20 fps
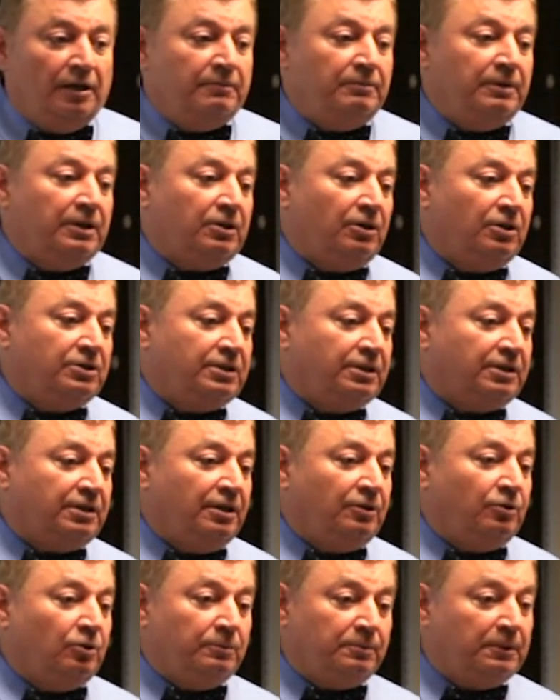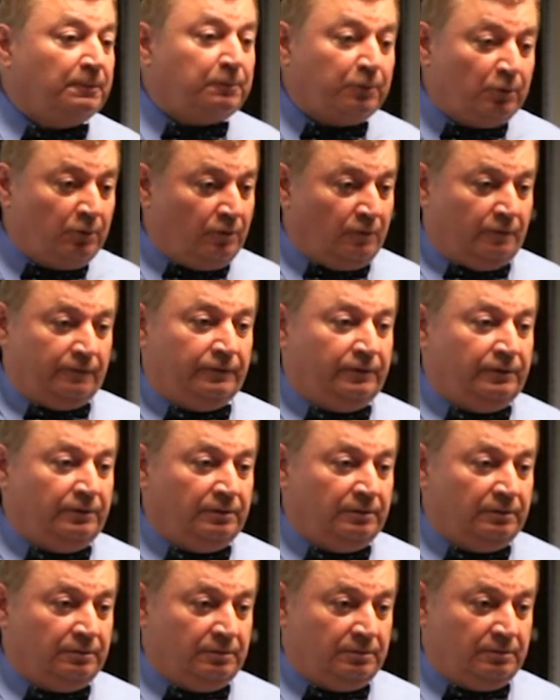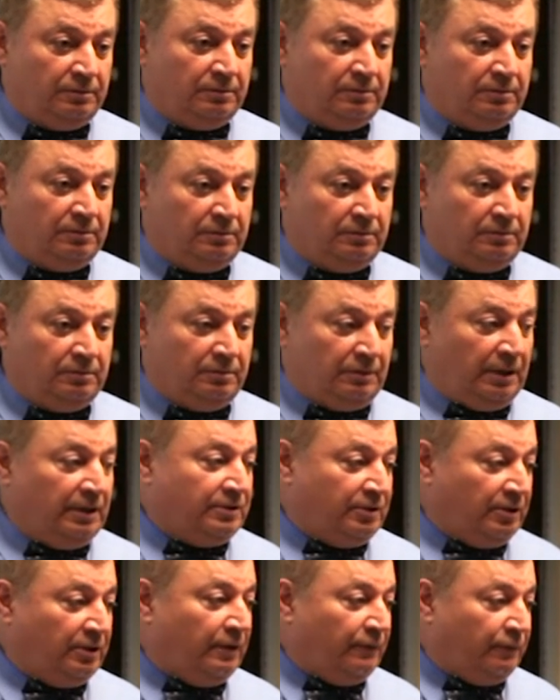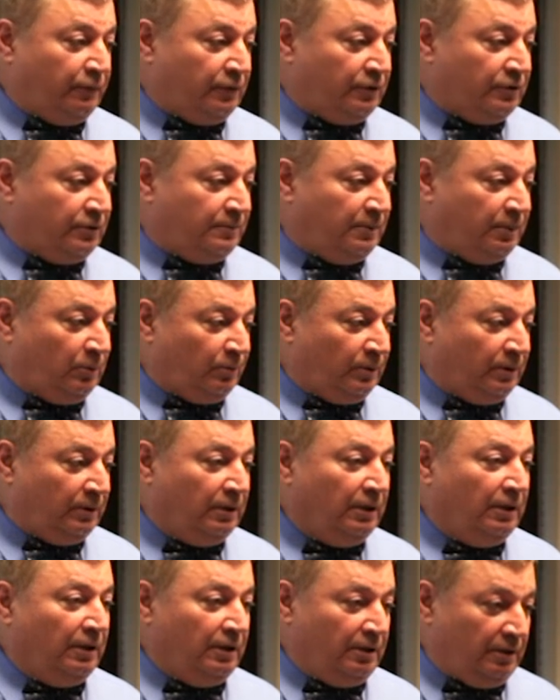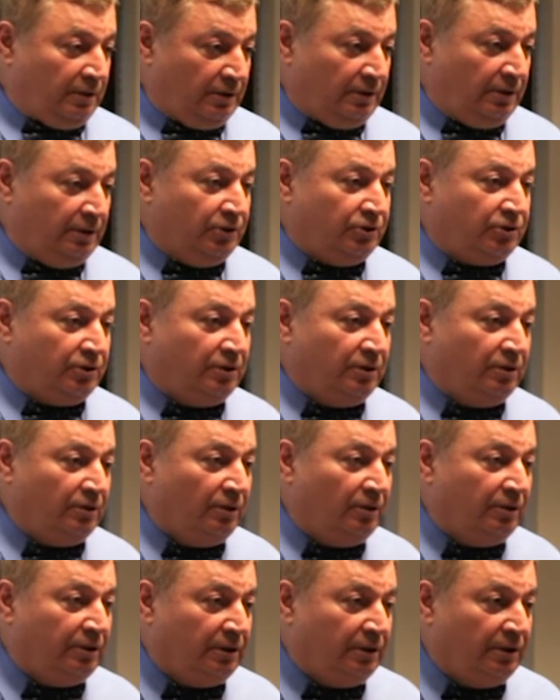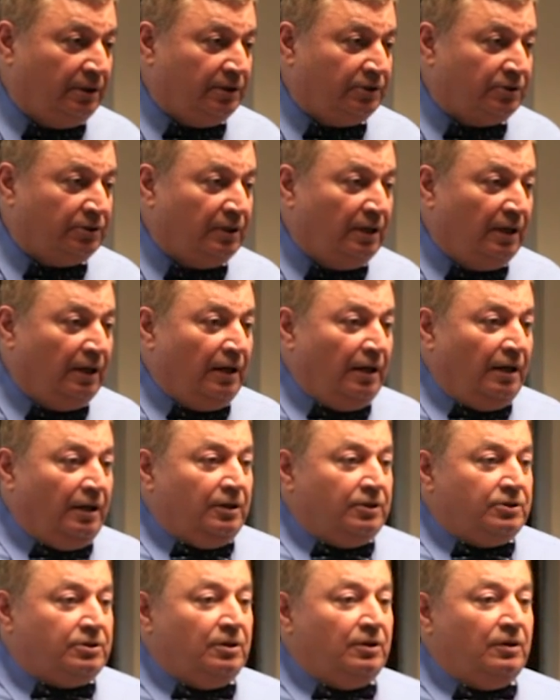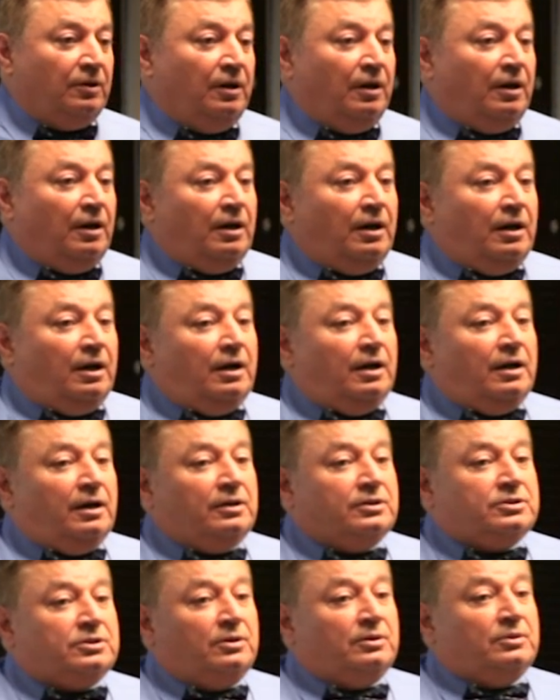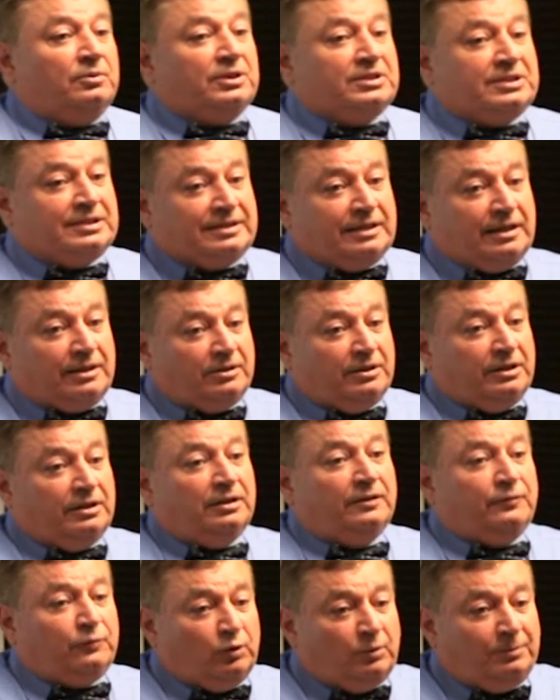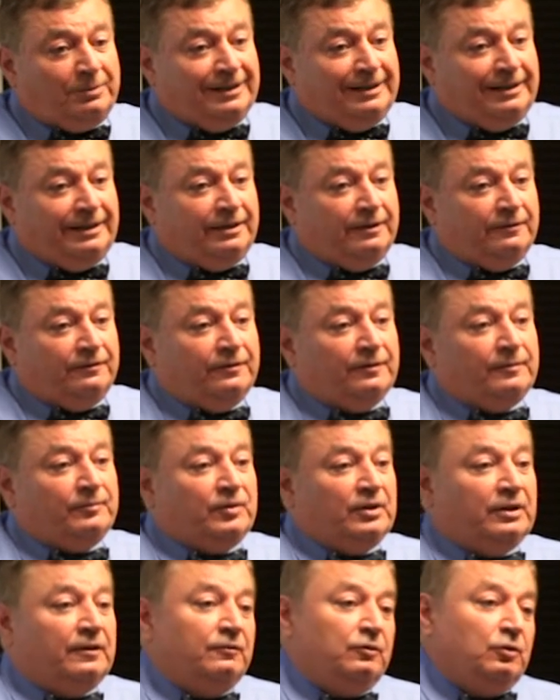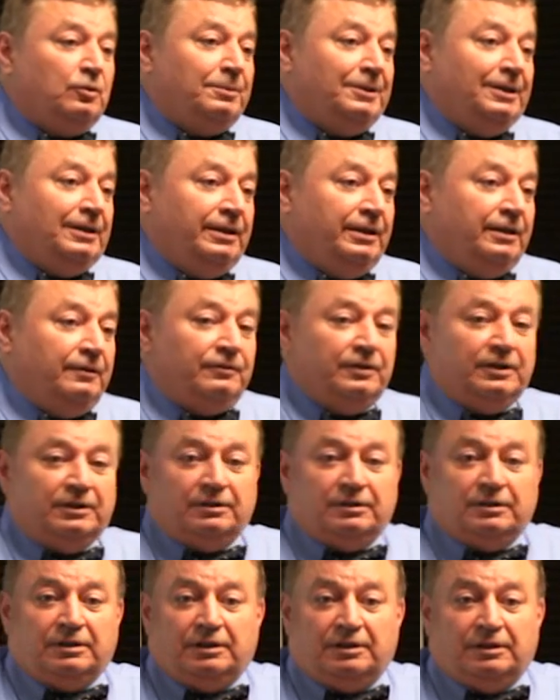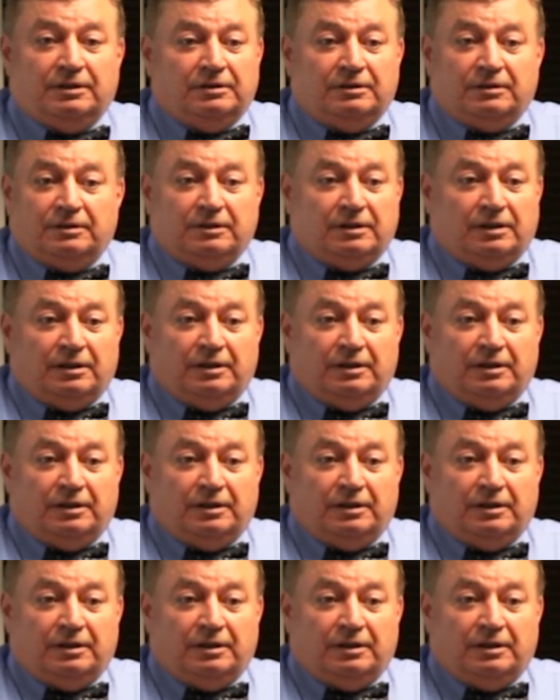because it cannot be proved. That's the difference between religion and non-religion. So it was a secular, and if you believe in